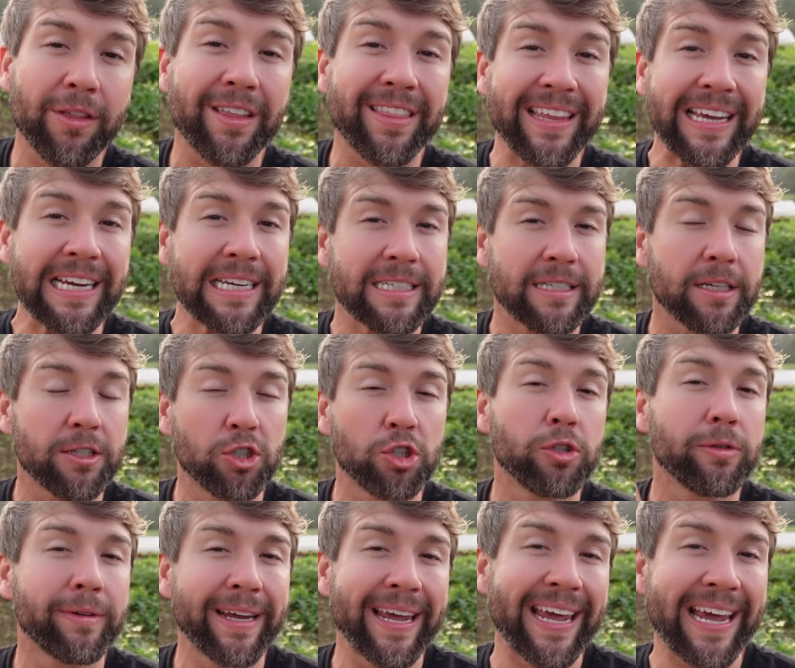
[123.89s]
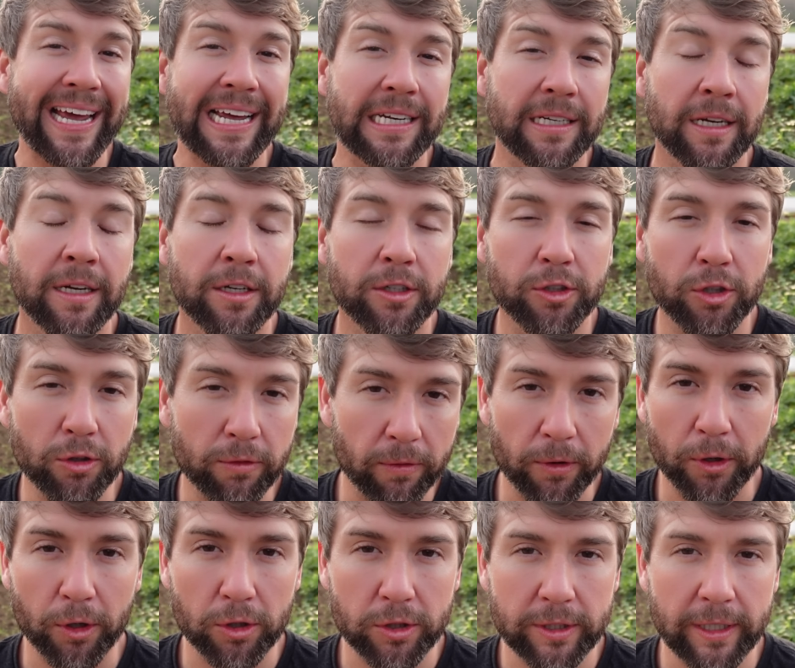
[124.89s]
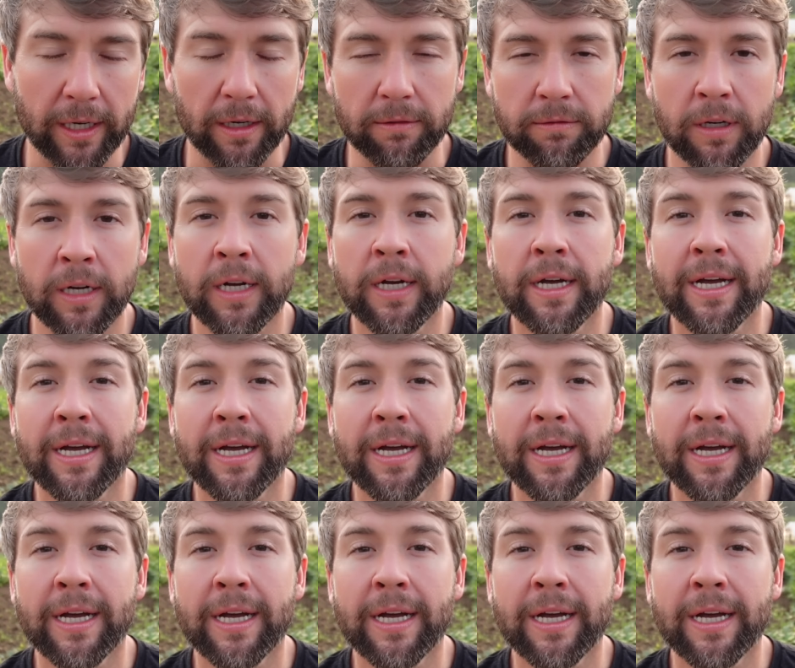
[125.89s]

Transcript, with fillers: the things that you can't do for yourself.